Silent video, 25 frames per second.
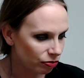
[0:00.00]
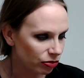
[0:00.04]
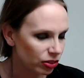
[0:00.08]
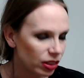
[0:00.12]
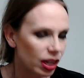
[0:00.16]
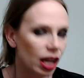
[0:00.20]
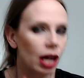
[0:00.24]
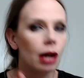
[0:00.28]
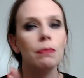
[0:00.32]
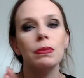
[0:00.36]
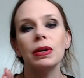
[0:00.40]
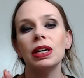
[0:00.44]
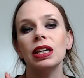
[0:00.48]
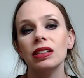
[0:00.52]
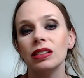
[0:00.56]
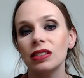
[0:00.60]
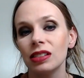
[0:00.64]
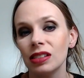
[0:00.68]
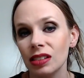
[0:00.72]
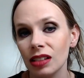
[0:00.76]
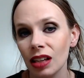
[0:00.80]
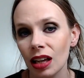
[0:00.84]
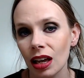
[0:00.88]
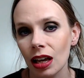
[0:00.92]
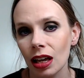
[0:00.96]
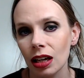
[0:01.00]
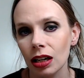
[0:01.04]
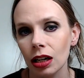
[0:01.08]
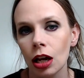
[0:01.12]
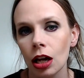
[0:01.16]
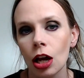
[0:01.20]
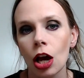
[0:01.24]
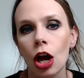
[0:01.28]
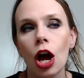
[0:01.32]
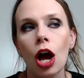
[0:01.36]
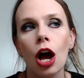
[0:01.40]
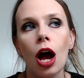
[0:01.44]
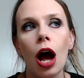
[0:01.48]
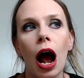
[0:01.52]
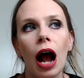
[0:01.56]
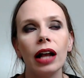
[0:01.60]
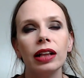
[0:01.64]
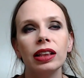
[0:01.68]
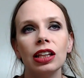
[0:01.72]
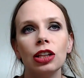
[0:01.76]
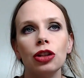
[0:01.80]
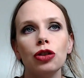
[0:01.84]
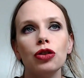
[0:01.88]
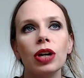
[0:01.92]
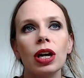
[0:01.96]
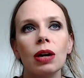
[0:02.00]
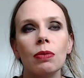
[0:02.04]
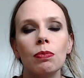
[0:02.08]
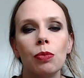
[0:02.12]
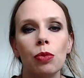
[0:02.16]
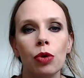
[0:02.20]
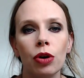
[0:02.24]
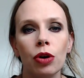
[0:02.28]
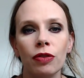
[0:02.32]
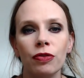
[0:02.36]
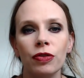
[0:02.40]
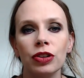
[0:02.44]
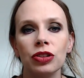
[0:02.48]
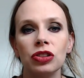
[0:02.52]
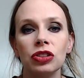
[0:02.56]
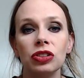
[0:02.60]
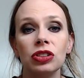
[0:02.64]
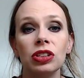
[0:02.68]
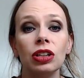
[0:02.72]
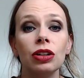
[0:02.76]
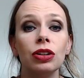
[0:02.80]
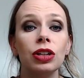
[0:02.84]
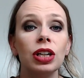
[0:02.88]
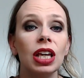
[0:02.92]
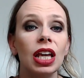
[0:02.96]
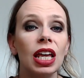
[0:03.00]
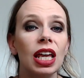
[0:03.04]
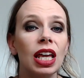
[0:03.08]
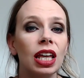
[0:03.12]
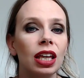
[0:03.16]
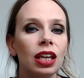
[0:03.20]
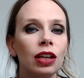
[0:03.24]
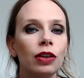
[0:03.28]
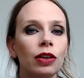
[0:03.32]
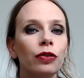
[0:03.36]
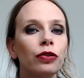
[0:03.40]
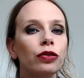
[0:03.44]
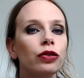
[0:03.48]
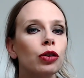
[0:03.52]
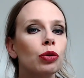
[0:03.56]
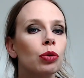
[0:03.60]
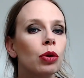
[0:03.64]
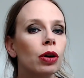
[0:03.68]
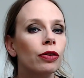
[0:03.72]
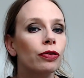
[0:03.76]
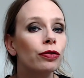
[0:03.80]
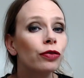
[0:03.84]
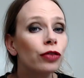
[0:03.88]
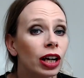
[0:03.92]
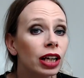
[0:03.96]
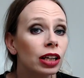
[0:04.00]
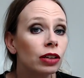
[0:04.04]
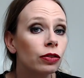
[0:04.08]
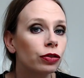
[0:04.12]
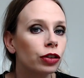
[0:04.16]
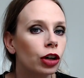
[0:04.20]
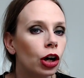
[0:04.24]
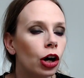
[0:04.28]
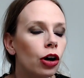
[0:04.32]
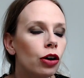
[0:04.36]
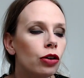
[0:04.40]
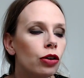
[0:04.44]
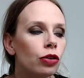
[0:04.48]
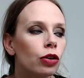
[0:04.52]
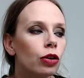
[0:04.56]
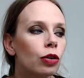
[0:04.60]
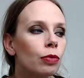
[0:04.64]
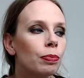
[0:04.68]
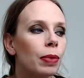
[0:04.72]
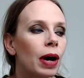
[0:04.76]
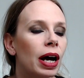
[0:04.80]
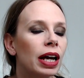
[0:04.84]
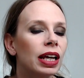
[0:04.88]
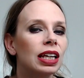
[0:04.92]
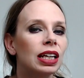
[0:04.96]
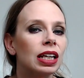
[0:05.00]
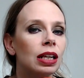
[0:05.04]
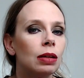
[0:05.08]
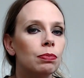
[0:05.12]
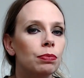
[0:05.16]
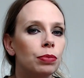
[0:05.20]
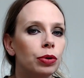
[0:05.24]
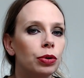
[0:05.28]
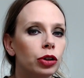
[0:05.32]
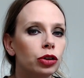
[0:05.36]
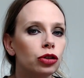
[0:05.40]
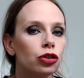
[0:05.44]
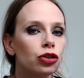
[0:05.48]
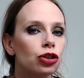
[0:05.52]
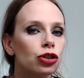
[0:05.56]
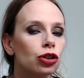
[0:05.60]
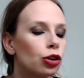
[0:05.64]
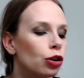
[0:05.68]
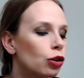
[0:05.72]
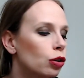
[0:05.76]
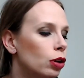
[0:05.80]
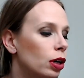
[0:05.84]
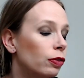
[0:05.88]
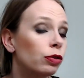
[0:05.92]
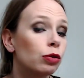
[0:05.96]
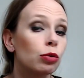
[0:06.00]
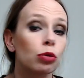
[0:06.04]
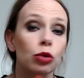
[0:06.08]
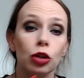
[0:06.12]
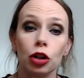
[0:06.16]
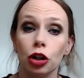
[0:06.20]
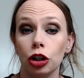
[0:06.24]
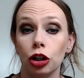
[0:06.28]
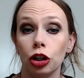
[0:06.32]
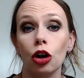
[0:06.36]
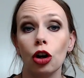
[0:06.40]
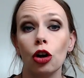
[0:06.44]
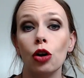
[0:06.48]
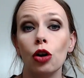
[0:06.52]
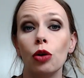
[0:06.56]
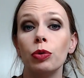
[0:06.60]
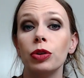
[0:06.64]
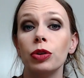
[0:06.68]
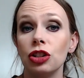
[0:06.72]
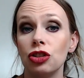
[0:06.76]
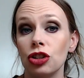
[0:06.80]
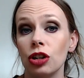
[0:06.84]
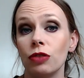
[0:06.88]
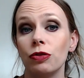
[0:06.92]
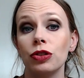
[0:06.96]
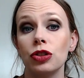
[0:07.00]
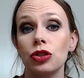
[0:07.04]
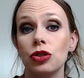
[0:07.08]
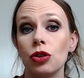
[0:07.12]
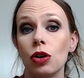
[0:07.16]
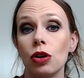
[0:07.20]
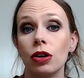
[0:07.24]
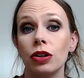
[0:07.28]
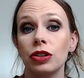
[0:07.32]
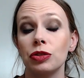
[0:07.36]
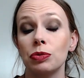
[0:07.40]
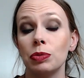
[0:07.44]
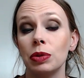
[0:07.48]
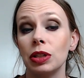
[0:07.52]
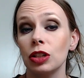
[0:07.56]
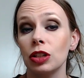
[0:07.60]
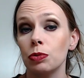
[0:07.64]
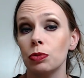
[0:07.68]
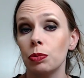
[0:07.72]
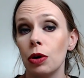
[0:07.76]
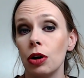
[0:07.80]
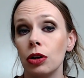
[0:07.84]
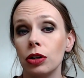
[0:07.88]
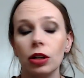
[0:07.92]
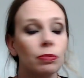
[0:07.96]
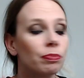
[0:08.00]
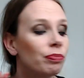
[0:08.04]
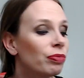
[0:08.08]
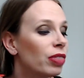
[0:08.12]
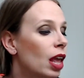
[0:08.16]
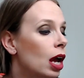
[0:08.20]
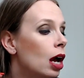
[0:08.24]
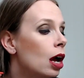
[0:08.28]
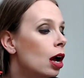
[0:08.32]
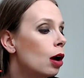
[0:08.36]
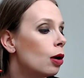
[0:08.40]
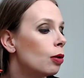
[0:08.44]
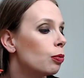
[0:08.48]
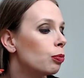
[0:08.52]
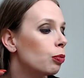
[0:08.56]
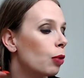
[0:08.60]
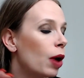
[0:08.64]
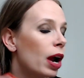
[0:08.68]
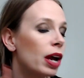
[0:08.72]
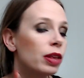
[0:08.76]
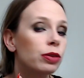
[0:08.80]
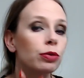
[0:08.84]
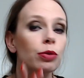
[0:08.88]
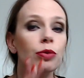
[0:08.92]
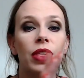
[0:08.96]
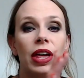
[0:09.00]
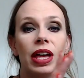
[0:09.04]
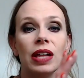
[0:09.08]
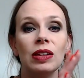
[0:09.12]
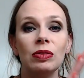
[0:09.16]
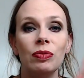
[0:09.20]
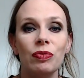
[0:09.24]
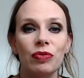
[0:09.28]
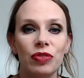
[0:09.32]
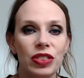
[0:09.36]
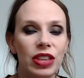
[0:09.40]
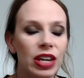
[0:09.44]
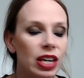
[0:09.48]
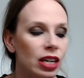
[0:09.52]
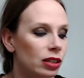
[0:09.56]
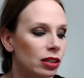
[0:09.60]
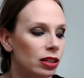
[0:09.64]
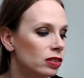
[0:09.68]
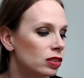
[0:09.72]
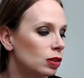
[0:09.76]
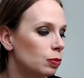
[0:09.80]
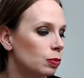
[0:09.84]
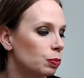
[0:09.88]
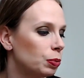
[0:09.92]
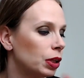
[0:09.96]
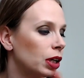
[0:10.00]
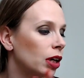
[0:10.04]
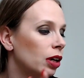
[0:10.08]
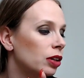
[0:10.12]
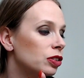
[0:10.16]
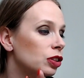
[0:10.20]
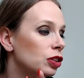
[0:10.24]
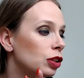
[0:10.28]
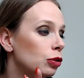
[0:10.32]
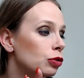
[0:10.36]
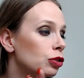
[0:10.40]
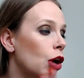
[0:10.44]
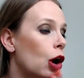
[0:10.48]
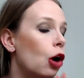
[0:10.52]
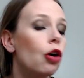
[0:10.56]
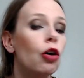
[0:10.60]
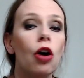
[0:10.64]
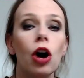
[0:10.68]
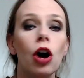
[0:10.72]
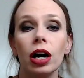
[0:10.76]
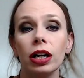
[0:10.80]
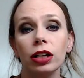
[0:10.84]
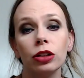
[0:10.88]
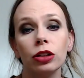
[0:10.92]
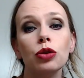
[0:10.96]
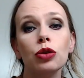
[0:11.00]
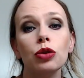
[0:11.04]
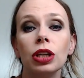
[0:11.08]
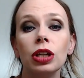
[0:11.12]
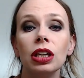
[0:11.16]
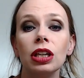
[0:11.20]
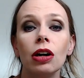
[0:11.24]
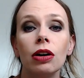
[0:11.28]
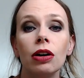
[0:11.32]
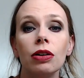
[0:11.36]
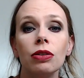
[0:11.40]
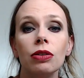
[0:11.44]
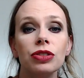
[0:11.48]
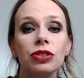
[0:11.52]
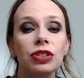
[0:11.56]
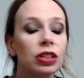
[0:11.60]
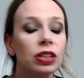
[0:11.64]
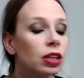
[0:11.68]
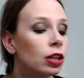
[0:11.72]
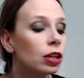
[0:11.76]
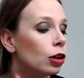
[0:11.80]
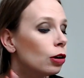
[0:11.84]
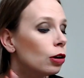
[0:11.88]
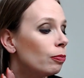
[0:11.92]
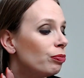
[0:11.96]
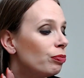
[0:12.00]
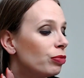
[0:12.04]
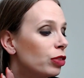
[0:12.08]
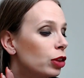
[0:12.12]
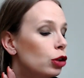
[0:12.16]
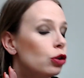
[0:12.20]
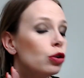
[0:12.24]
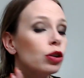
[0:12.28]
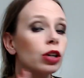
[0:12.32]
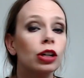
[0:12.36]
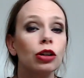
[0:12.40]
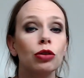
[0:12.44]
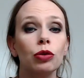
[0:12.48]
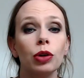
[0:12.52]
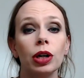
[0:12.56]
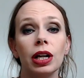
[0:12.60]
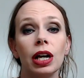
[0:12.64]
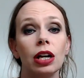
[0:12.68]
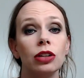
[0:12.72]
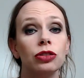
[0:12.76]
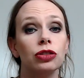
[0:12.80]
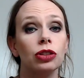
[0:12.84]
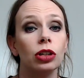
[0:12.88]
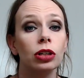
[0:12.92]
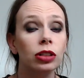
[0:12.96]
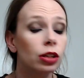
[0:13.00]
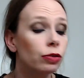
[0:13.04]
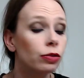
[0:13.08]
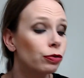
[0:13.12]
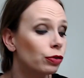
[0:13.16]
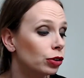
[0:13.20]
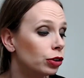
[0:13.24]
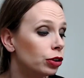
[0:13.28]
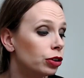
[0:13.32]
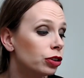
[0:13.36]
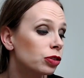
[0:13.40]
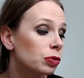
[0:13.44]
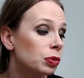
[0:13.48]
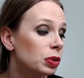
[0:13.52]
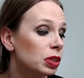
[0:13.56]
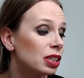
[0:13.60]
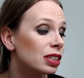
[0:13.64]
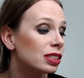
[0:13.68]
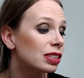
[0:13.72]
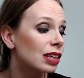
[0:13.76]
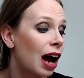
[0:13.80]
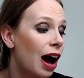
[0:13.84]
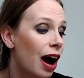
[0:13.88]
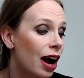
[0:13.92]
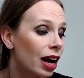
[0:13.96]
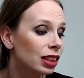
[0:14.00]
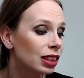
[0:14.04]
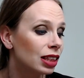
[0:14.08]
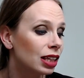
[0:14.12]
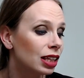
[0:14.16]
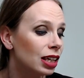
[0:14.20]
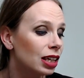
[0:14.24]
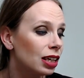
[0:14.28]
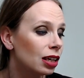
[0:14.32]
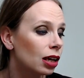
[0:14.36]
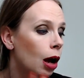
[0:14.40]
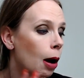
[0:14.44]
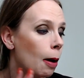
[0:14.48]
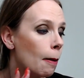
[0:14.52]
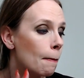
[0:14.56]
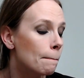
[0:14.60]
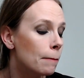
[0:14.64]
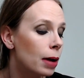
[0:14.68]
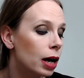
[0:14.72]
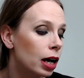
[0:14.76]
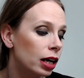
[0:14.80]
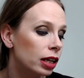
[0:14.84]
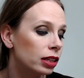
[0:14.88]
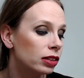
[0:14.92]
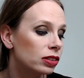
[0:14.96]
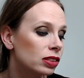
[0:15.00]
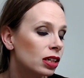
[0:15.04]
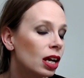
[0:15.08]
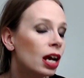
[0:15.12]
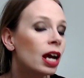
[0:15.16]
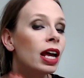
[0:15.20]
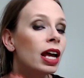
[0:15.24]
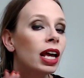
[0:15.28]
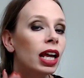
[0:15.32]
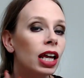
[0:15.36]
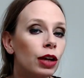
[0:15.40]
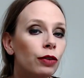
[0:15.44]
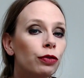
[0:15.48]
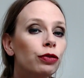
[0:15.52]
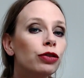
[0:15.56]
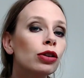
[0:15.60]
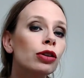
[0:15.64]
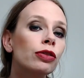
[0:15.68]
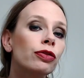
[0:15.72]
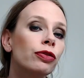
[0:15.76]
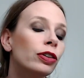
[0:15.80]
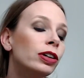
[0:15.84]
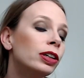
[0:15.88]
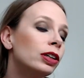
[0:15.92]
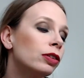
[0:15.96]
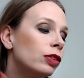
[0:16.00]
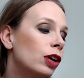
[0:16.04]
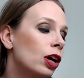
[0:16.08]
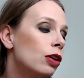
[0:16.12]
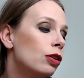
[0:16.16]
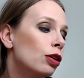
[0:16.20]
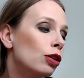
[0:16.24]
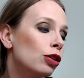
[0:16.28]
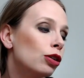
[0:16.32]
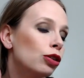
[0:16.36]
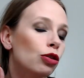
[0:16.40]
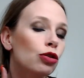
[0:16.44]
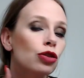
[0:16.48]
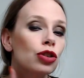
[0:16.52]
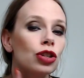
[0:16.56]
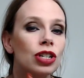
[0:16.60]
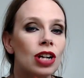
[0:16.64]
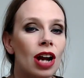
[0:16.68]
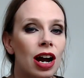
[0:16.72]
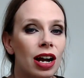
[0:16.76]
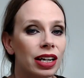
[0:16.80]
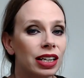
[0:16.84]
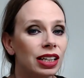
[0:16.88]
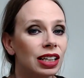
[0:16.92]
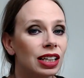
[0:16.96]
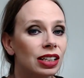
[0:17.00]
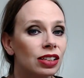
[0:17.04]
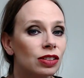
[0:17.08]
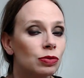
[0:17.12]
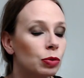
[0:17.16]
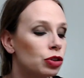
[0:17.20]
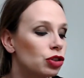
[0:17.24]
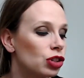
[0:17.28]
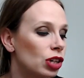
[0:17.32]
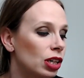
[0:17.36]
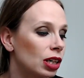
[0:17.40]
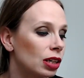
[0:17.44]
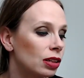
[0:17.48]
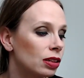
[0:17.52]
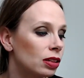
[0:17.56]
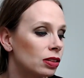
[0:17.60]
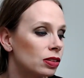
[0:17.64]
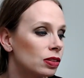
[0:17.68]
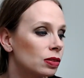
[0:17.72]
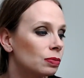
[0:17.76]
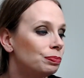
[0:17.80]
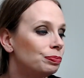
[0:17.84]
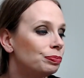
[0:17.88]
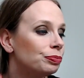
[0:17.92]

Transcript: that being said, I think you get more versatility if you're afraid of color by getting Blood Sugar, if you were going to go with a Jeffree Star Cosmetics product, rather than this, because there's a lot of kooky colors in here. You can create a ton of different looks with this, I think, but if you're afraid of color, you're not going to get as much out of this.